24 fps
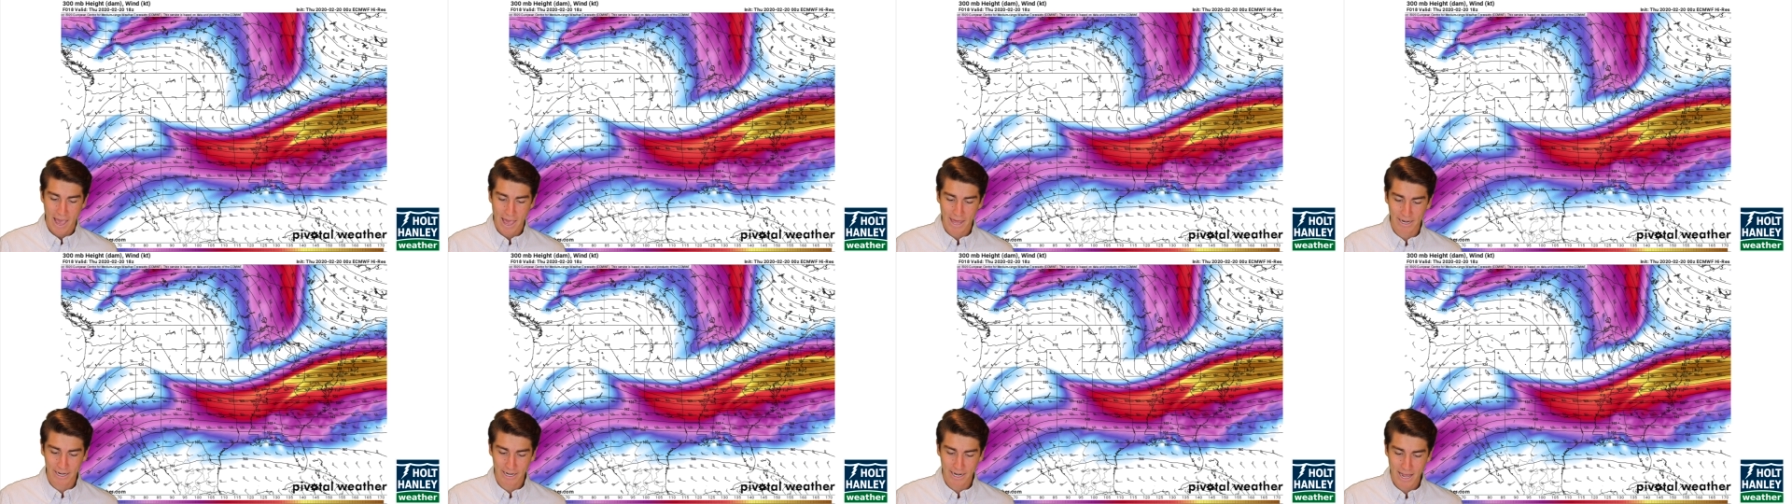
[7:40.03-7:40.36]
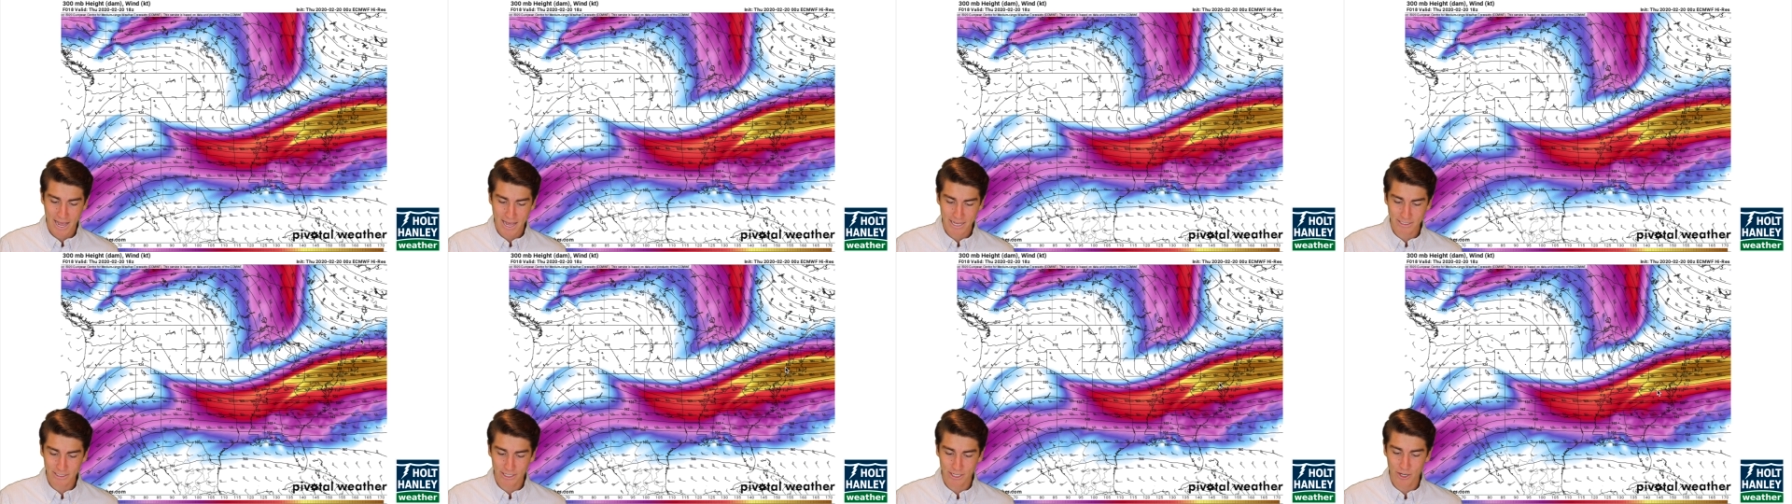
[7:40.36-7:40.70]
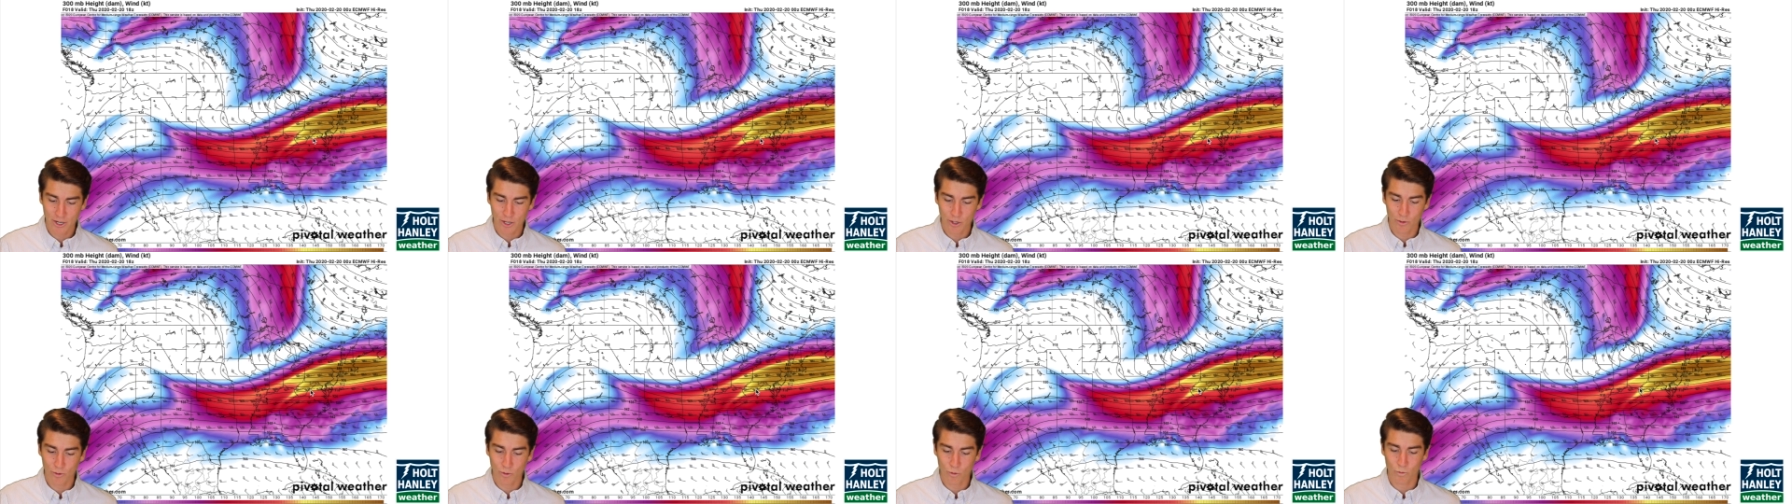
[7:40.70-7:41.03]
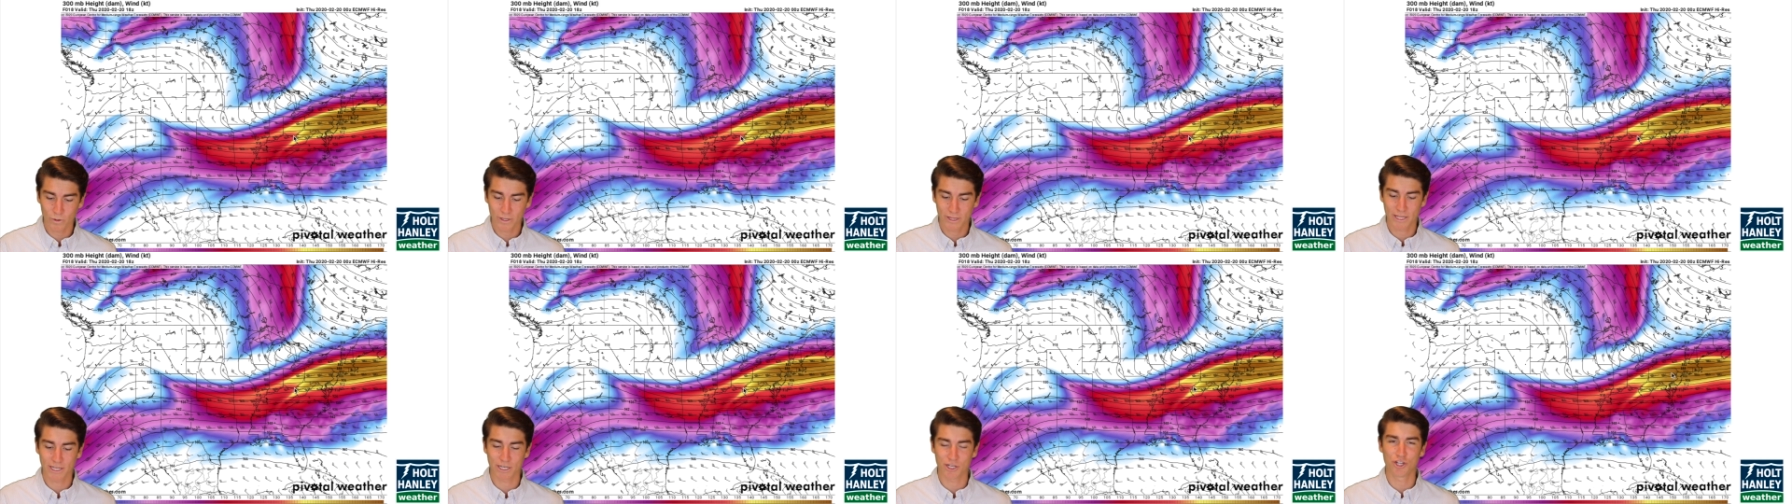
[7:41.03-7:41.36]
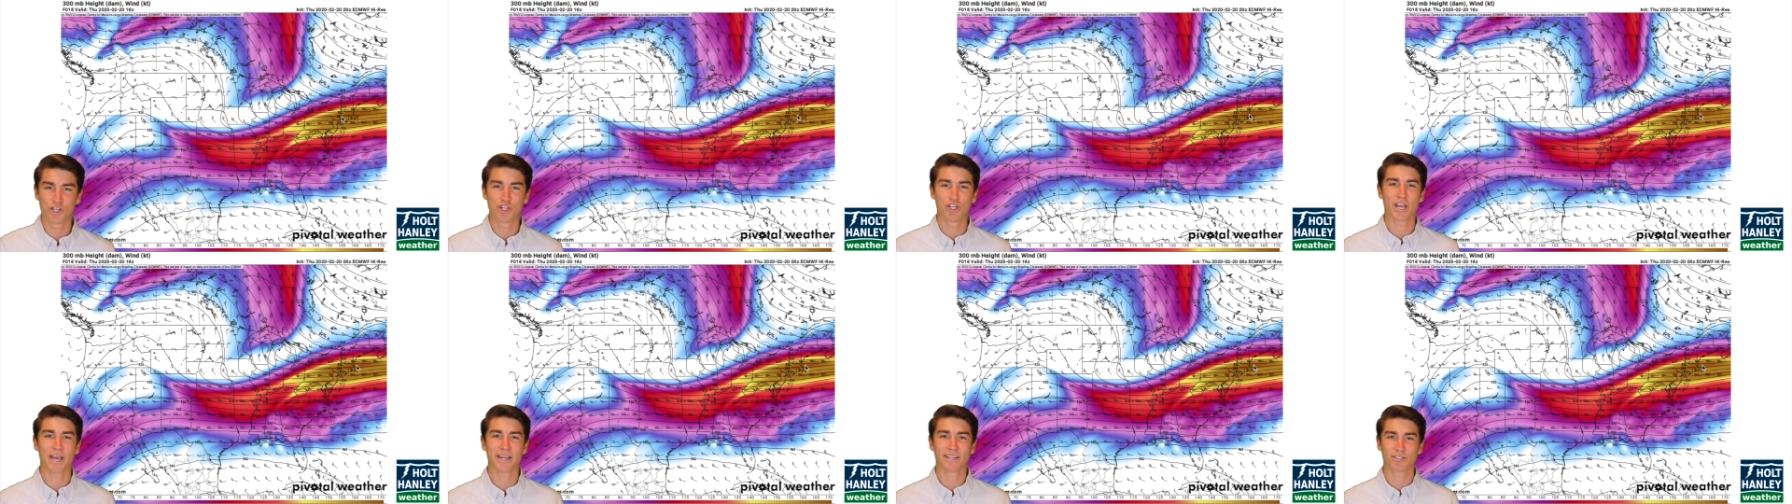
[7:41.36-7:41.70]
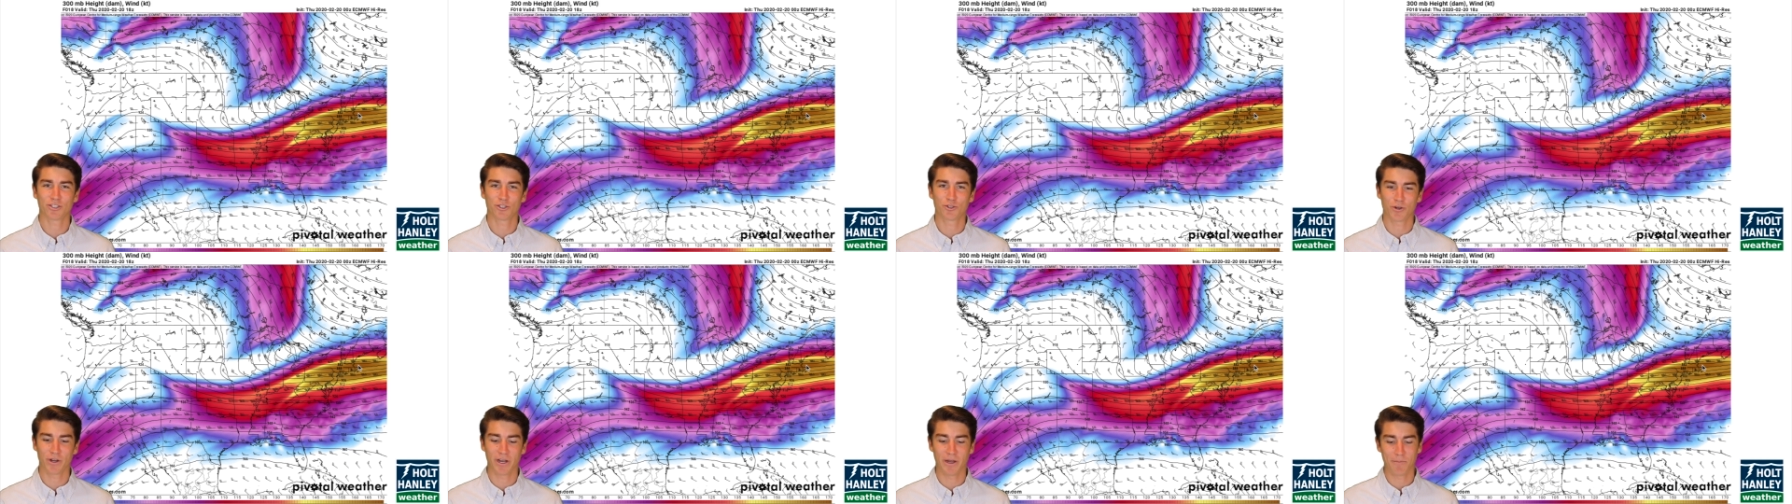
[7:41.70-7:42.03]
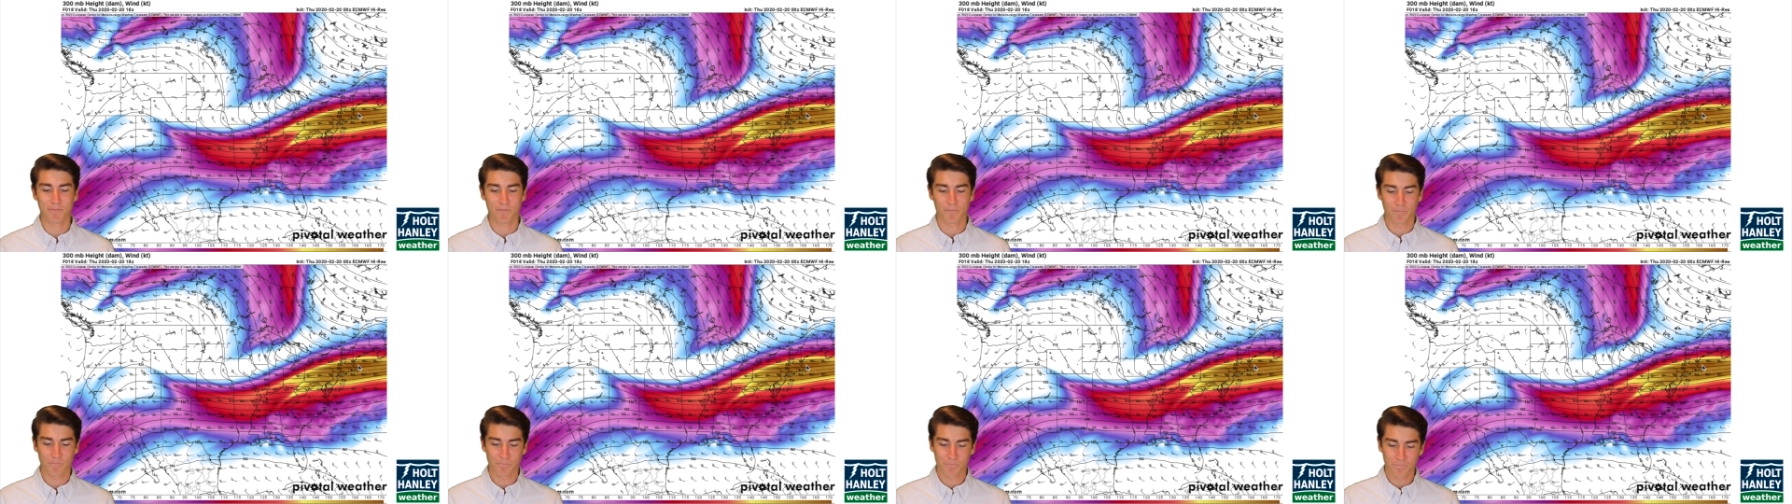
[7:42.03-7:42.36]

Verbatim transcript: and it has to do with the jet stream.